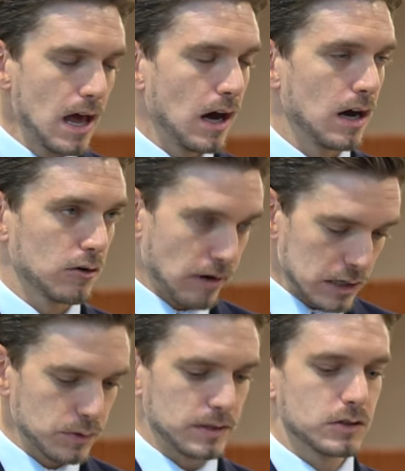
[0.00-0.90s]
uh,
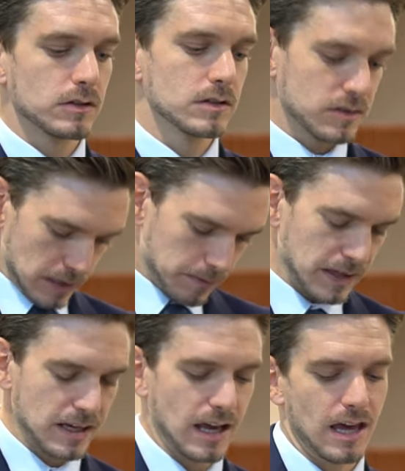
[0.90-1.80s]
graduate students, same
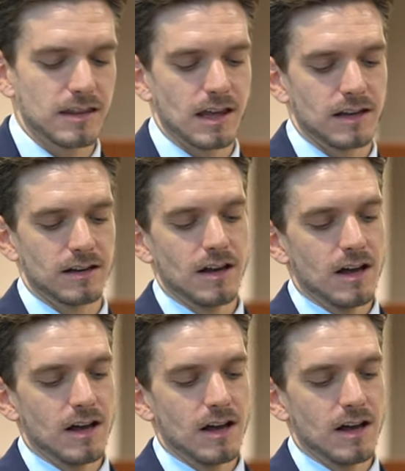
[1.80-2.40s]
thing, and then.